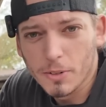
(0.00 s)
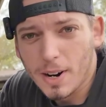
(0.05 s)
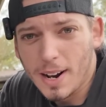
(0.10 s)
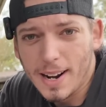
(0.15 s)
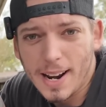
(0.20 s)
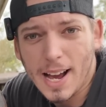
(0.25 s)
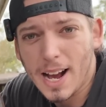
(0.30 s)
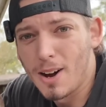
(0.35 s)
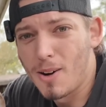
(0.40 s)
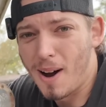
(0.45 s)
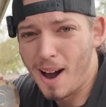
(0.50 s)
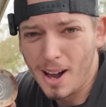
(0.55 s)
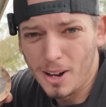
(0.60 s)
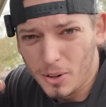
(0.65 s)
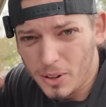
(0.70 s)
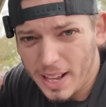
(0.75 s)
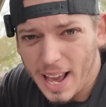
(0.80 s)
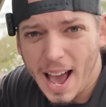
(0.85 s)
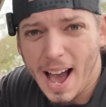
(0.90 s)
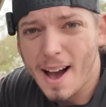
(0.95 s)
right now, I
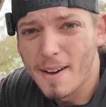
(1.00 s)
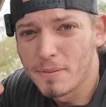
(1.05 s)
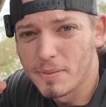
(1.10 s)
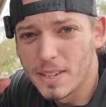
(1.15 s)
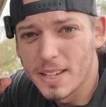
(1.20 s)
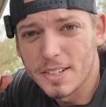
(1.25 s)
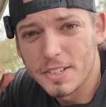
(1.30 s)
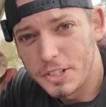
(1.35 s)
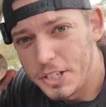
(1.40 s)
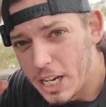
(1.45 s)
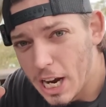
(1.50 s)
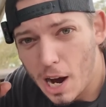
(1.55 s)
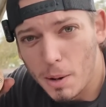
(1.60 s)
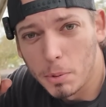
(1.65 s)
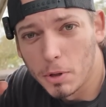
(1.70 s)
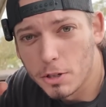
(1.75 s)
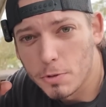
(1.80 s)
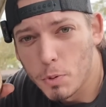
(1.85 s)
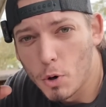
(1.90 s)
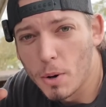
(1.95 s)
only have this
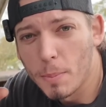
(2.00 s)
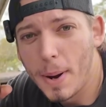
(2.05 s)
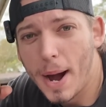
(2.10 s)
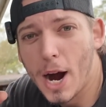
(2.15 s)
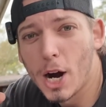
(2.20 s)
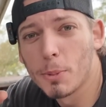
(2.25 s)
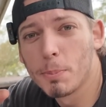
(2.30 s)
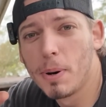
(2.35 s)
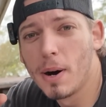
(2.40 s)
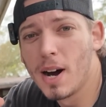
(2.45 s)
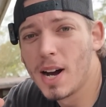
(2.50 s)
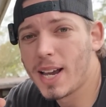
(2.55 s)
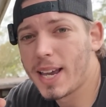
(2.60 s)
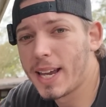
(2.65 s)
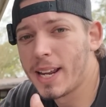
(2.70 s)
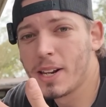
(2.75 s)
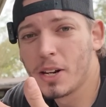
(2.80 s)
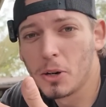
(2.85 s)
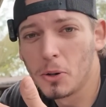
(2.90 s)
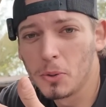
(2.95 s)
Diablo Sport Power Puck,
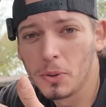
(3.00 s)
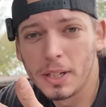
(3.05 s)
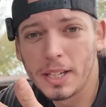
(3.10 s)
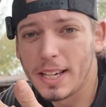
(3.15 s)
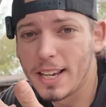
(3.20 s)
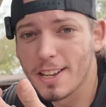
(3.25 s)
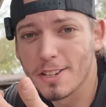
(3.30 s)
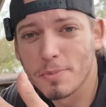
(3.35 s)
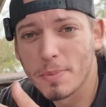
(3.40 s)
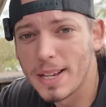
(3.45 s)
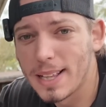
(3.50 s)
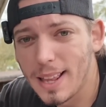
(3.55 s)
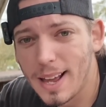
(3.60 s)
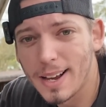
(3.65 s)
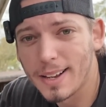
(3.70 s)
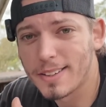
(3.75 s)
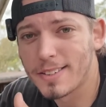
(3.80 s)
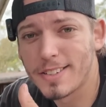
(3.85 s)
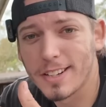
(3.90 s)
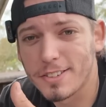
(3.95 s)
and it only gives me
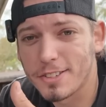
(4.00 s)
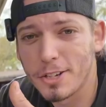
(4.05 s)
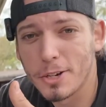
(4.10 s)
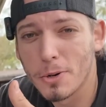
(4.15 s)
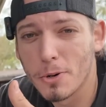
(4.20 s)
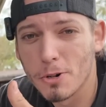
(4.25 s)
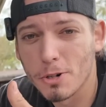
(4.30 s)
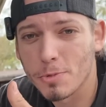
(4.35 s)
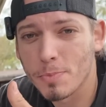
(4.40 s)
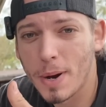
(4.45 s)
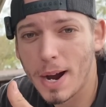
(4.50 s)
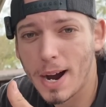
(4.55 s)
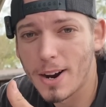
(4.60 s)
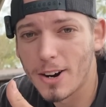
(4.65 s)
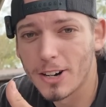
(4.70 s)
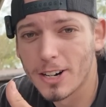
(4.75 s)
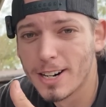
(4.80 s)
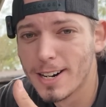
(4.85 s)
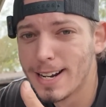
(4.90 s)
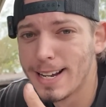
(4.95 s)
like 60
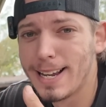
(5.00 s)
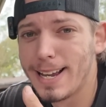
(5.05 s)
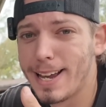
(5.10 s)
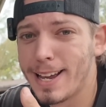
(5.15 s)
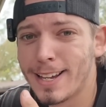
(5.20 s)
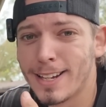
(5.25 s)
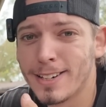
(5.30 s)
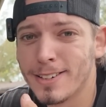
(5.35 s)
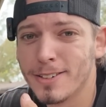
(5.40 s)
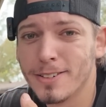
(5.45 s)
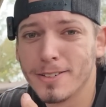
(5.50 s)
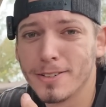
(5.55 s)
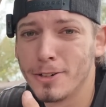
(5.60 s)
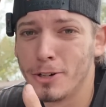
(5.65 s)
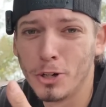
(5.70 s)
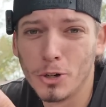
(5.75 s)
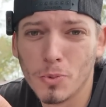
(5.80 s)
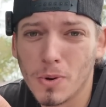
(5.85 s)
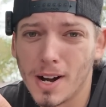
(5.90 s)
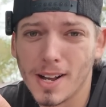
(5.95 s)
horsepower, and
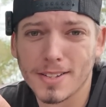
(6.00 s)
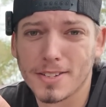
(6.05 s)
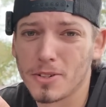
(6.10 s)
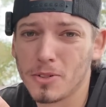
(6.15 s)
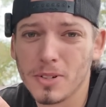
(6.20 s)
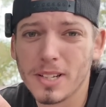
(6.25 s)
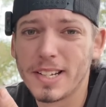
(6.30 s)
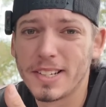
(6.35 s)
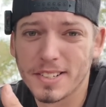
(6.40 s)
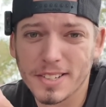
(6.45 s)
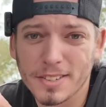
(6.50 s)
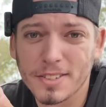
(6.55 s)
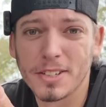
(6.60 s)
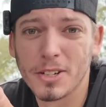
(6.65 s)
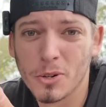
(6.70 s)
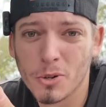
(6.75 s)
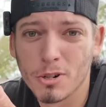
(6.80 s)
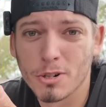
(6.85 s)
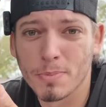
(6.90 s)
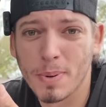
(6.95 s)
who wants only 60
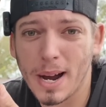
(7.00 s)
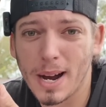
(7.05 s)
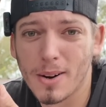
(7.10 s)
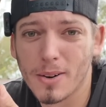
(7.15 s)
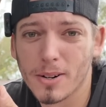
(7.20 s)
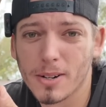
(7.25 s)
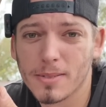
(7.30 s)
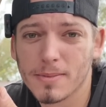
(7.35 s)
horsepower?